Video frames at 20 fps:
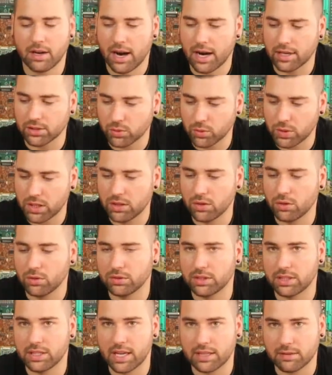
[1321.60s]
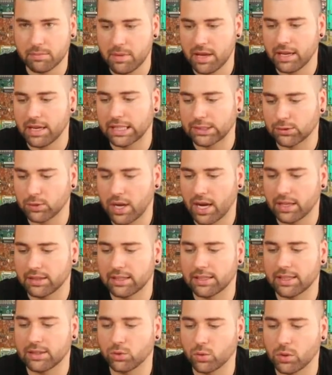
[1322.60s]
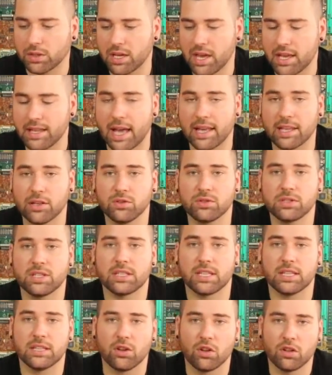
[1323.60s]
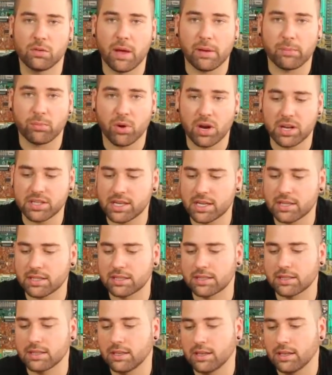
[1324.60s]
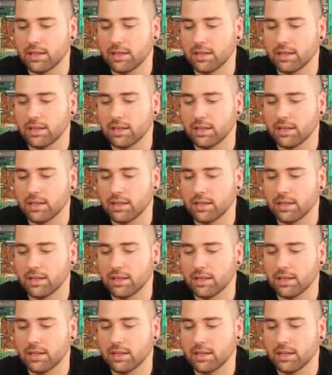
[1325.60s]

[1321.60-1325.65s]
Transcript: Arduino, the Atmega 328, I use it in all my projects,